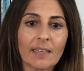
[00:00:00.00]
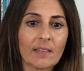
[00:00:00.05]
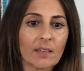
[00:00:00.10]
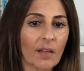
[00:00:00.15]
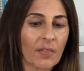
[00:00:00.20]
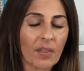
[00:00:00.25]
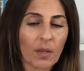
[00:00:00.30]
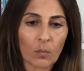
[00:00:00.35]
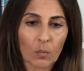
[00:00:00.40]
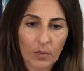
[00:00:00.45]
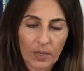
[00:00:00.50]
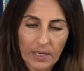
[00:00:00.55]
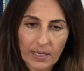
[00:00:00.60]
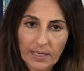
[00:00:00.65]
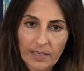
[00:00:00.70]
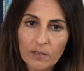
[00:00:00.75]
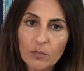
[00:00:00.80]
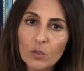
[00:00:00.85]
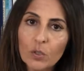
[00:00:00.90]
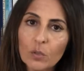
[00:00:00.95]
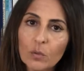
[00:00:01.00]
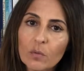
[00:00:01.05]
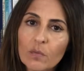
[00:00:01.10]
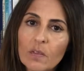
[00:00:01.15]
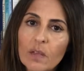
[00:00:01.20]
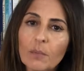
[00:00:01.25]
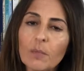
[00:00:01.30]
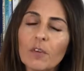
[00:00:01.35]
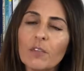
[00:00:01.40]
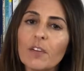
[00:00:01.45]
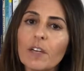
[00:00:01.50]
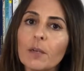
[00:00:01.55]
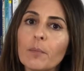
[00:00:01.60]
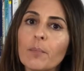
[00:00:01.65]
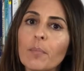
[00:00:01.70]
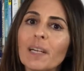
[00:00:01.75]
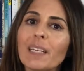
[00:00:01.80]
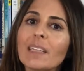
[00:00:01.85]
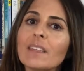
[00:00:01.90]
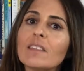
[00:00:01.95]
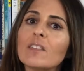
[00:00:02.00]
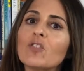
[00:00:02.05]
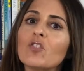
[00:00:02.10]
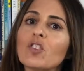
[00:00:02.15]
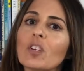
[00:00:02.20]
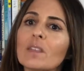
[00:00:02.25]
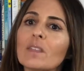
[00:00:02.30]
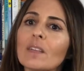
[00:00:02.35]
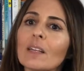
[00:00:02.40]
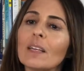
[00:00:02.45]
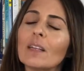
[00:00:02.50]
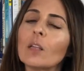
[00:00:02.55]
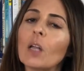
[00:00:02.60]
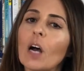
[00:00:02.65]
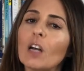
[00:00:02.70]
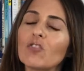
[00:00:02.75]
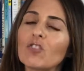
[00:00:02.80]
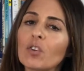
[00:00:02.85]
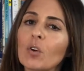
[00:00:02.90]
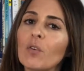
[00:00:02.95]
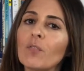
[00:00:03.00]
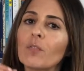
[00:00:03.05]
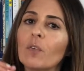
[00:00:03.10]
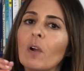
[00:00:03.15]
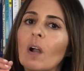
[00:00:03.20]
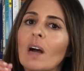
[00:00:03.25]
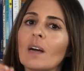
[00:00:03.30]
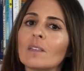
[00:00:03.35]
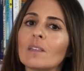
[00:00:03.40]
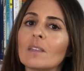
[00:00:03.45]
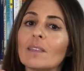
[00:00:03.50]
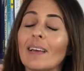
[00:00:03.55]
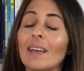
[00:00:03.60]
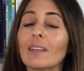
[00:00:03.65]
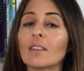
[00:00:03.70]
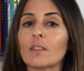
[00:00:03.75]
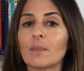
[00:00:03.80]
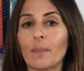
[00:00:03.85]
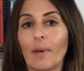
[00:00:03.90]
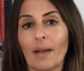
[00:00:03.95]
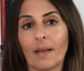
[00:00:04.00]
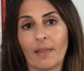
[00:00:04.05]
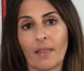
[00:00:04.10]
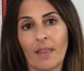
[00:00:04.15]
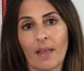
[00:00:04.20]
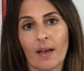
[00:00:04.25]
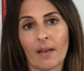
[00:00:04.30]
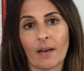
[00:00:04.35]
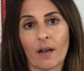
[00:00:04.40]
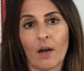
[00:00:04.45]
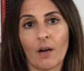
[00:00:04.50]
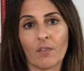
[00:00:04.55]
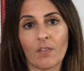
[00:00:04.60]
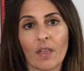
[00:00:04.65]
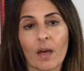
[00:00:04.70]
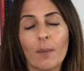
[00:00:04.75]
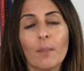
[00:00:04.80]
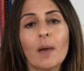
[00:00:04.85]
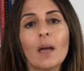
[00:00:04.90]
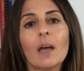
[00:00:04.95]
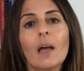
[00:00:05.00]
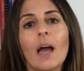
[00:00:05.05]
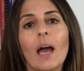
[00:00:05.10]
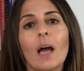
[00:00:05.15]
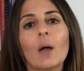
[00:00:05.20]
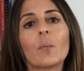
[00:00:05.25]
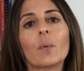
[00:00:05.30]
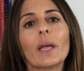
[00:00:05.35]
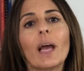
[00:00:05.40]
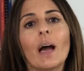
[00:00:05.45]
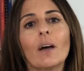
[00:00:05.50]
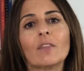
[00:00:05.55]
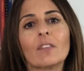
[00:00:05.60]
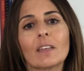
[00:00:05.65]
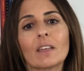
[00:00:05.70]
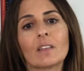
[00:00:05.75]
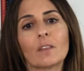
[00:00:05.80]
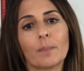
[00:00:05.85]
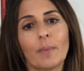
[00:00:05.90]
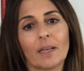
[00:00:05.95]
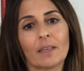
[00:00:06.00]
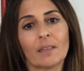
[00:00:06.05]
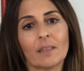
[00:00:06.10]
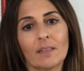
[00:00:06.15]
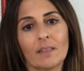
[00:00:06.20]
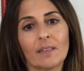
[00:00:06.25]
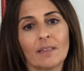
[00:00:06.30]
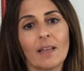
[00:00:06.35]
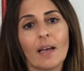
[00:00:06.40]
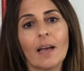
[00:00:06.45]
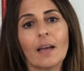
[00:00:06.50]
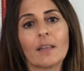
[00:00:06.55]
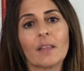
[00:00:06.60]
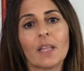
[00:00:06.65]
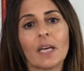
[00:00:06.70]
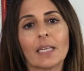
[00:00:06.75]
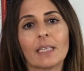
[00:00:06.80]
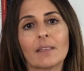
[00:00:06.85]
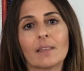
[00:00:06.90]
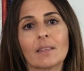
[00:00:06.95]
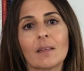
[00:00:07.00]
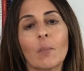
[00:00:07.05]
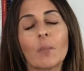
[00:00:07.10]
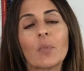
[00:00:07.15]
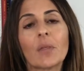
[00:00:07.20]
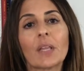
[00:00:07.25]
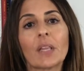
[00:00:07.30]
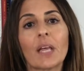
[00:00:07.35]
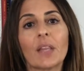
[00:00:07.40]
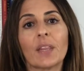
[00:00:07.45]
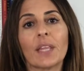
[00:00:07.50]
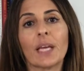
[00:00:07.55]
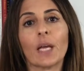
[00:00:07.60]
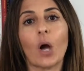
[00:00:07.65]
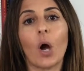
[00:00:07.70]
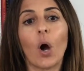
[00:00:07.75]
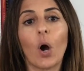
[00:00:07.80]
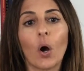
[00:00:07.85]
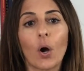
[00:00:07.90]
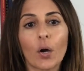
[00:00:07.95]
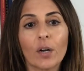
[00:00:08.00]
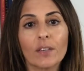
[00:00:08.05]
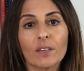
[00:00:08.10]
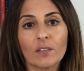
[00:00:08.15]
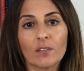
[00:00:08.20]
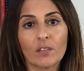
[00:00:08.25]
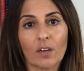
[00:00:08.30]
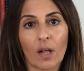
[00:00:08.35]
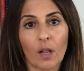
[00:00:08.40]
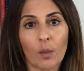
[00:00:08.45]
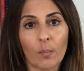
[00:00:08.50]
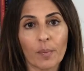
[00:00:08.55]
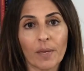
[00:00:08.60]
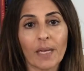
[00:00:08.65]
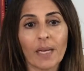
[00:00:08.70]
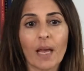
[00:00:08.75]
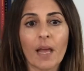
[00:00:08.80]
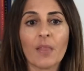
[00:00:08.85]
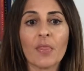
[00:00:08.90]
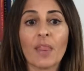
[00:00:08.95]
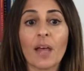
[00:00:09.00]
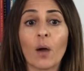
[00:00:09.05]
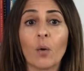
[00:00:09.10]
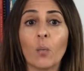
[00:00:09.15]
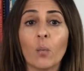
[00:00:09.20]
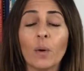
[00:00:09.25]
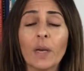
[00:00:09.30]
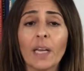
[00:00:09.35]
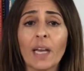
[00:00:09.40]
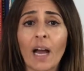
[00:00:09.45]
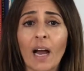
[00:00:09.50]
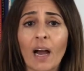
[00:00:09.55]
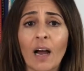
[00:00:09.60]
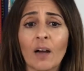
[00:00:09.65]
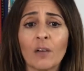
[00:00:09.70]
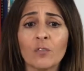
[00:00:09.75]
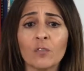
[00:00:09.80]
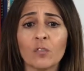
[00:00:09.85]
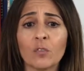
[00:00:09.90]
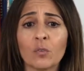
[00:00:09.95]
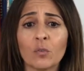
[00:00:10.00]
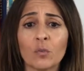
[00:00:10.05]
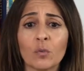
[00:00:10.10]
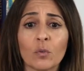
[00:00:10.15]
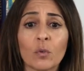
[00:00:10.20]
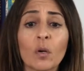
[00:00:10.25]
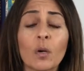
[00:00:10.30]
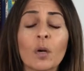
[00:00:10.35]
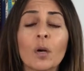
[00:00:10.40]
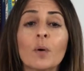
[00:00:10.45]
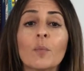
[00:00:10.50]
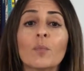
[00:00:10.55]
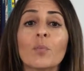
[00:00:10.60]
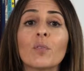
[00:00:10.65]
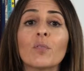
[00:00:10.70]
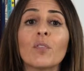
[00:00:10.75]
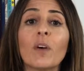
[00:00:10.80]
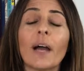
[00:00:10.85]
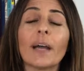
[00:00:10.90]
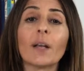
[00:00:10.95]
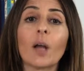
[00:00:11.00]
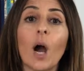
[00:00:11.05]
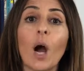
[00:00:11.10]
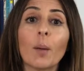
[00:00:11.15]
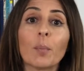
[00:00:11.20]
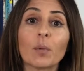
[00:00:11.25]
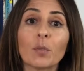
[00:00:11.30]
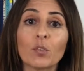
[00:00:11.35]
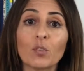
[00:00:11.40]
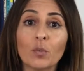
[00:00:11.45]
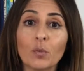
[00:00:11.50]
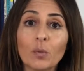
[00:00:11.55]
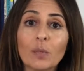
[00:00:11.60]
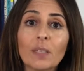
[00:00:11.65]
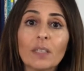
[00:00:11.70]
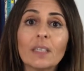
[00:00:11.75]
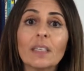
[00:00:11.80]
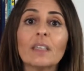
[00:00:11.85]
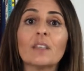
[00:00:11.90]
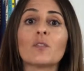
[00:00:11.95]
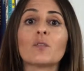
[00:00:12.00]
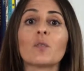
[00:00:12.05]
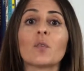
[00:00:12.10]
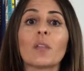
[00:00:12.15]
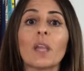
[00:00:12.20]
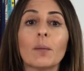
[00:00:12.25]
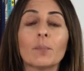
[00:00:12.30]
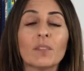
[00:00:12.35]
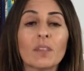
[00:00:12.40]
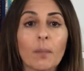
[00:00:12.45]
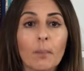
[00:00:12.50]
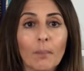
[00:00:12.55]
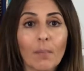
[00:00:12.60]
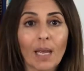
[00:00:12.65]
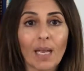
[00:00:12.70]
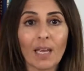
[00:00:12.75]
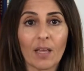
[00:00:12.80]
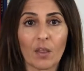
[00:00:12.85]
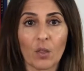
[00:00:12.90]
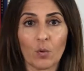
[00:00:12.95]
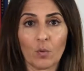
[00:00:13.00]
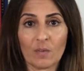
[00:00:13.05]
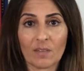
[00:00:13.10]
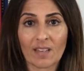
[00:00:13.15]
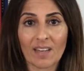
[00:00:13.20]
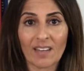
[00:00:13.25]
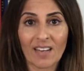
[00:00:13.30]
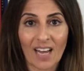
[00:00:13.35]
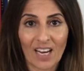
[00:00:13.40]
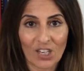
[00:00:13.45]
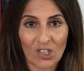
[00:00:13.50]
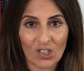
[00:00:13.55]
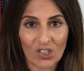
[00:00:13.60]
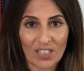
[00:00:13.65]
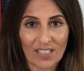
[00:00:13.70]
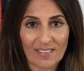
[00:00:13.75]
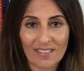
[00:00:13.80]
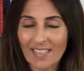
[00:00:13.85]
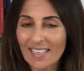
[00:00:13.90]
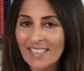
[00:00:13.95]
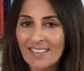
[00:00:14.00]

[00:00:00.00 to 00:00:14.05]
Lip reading: It's not that we're going to excuse them of it, but it's just illogical for us to expect that of them. And we have to expect instead that it's something that they are developing and that we have to provide opportunities for them to make those connections.